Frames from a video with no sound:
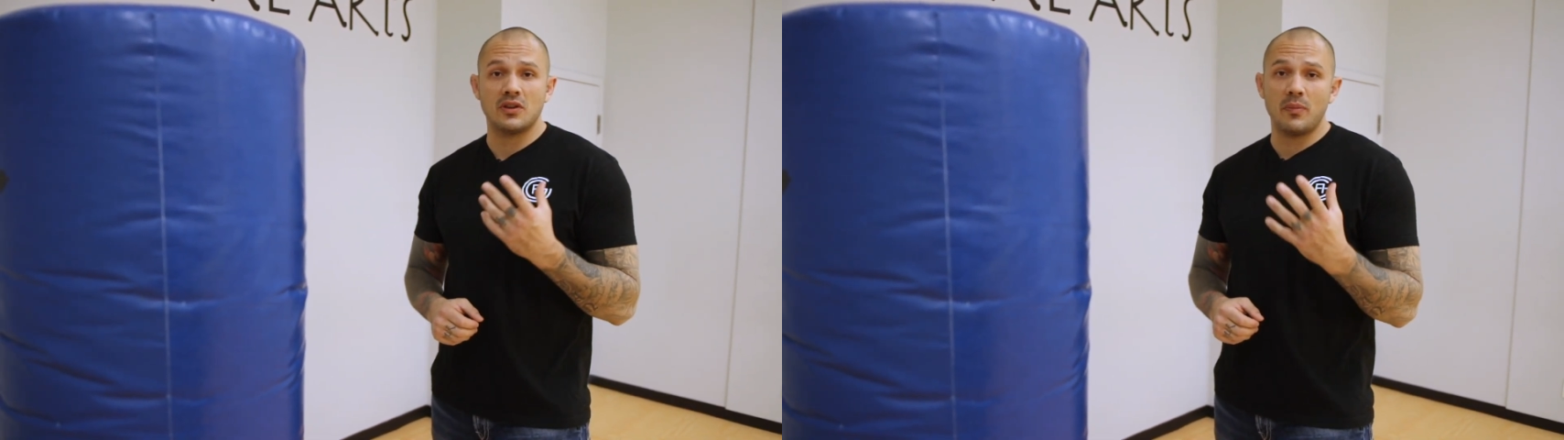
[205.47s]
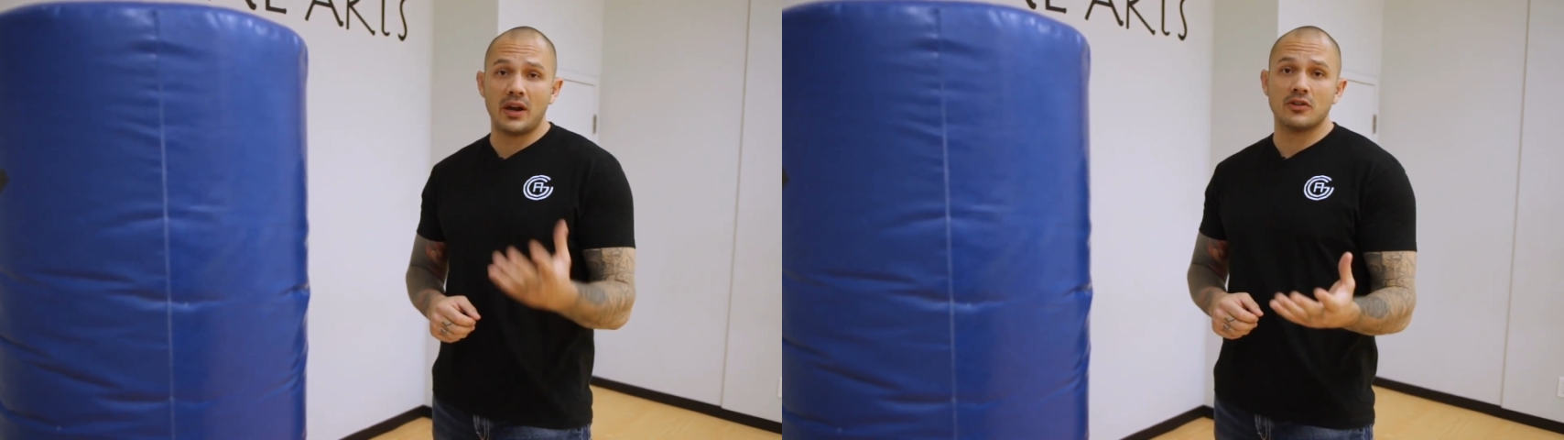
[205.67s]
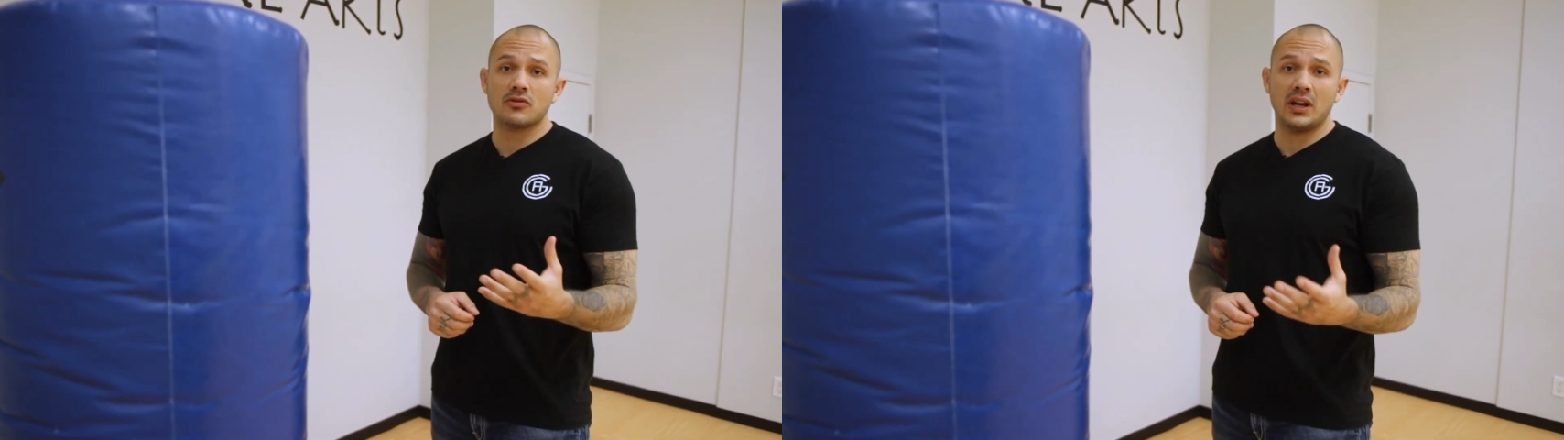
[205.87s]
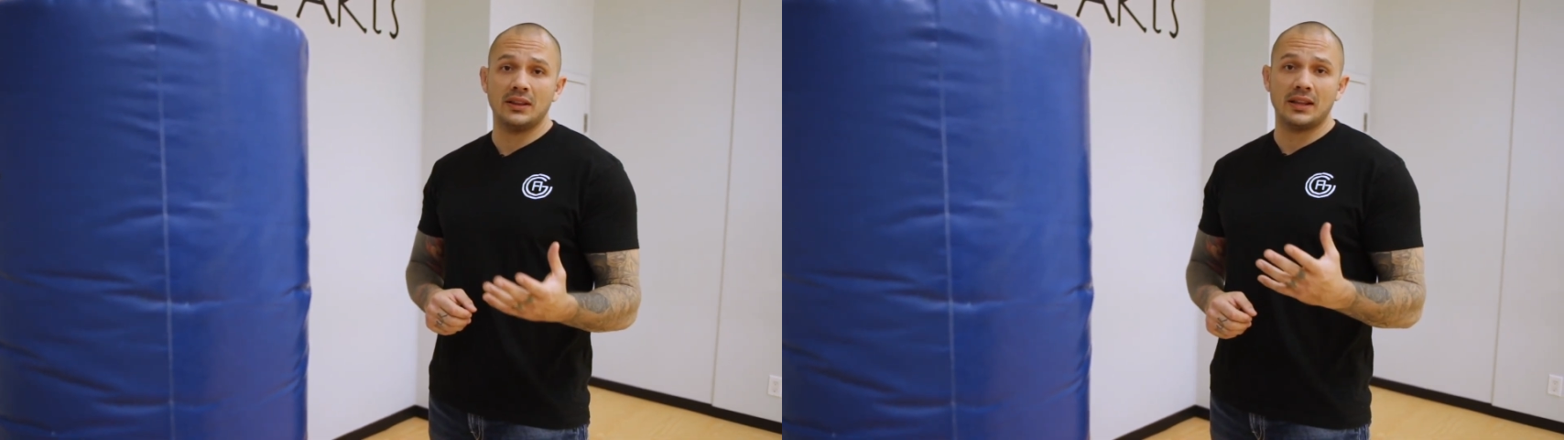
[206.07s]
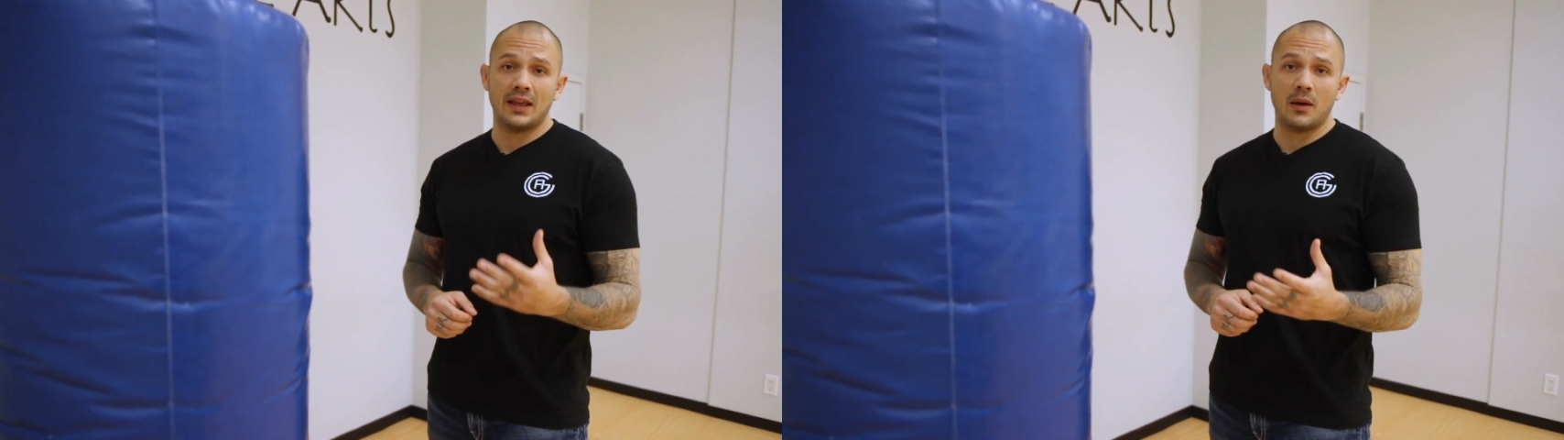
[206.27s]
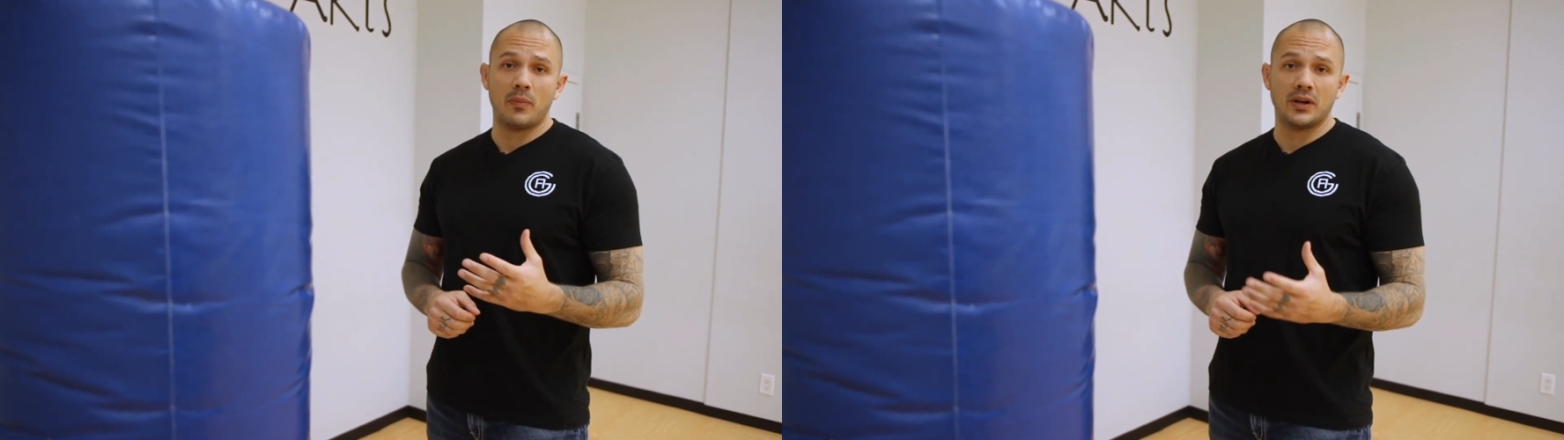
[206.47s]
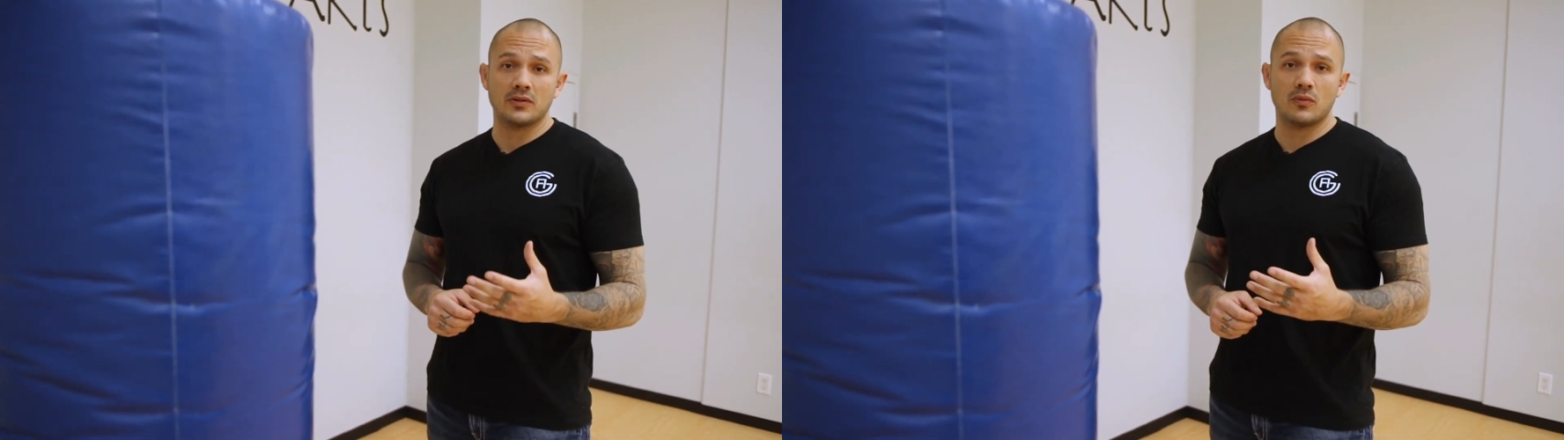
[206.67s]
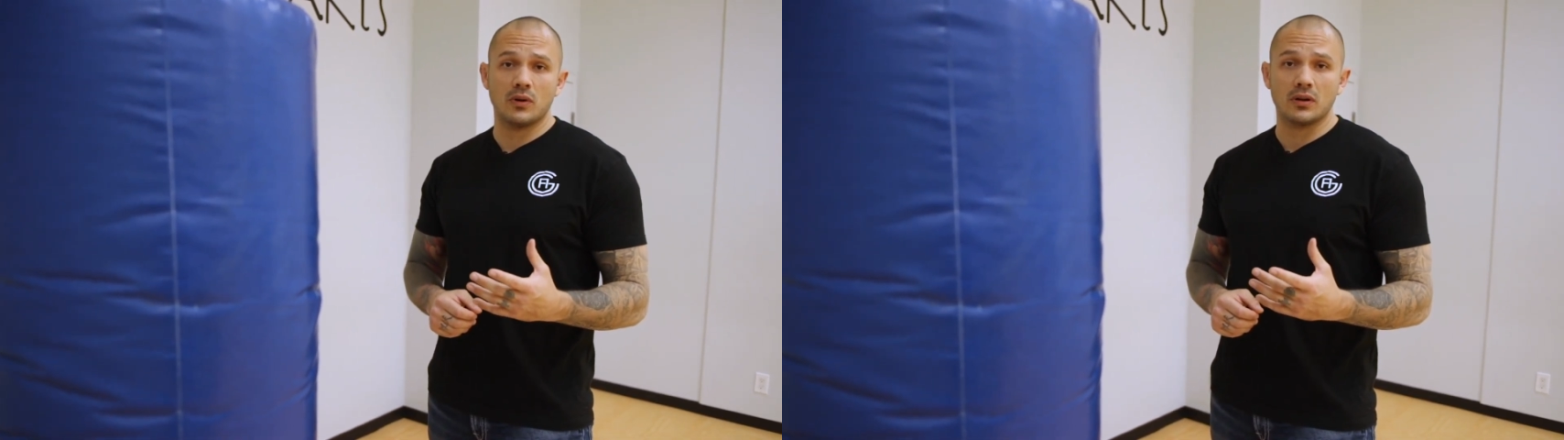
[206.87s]
So you better train that that
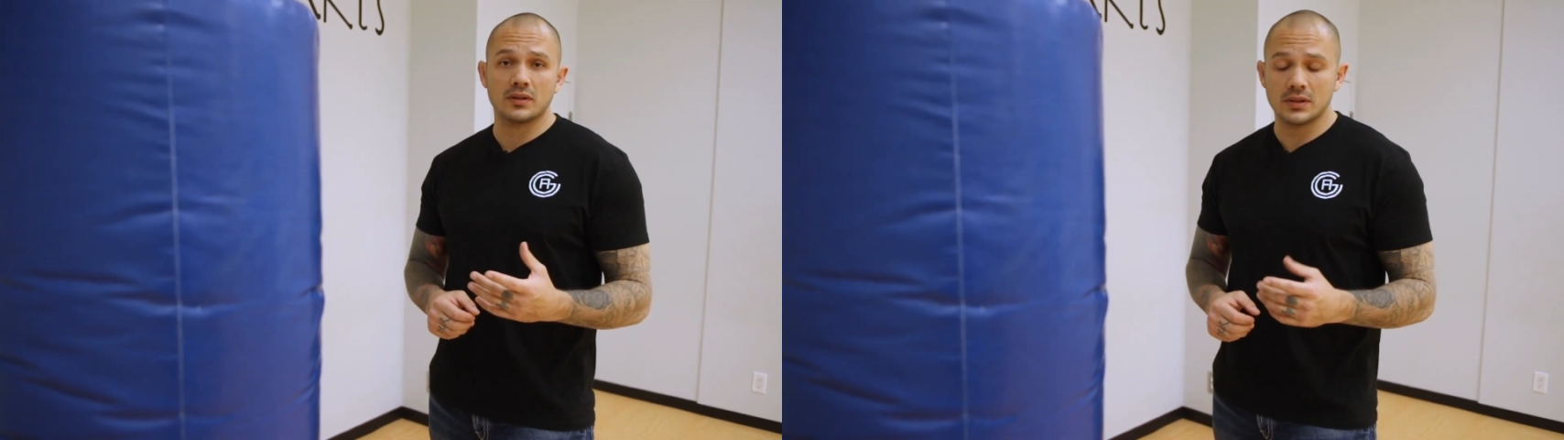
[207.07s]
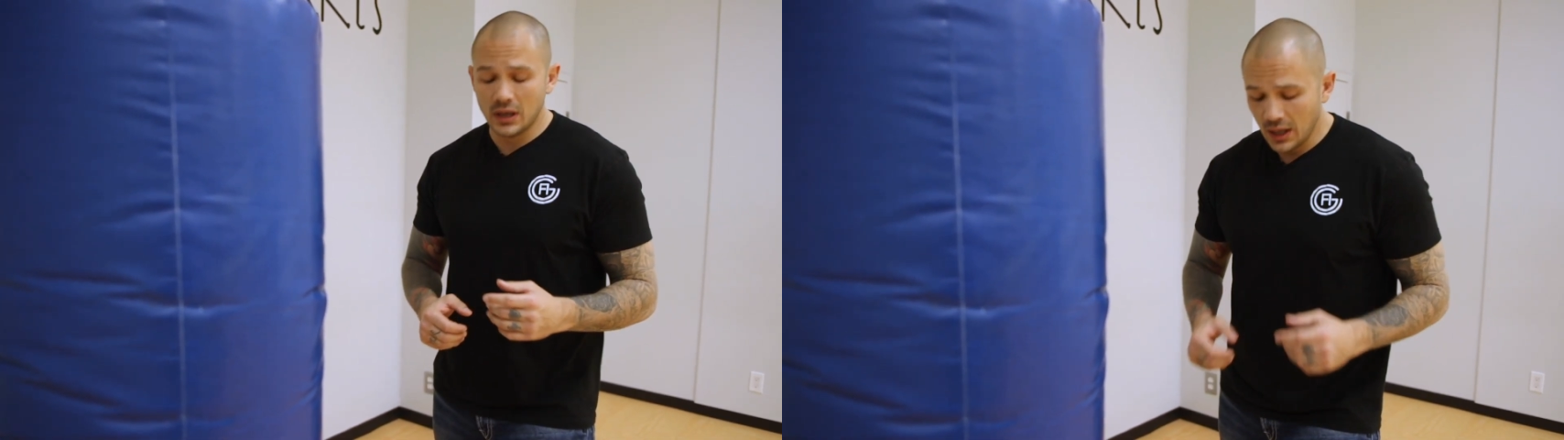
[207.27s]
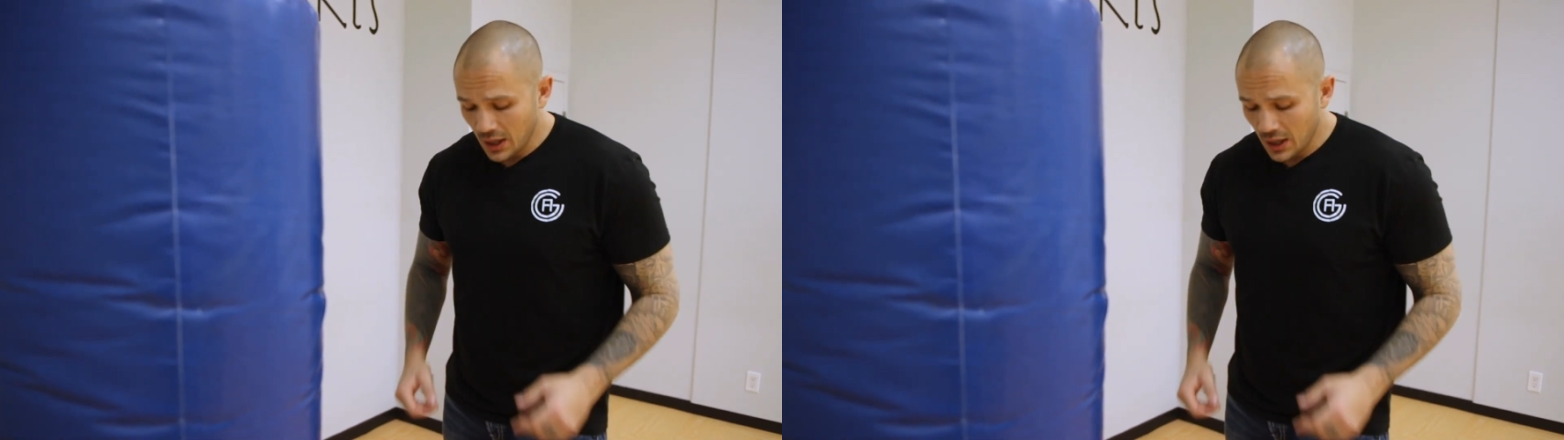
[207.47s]
punch works.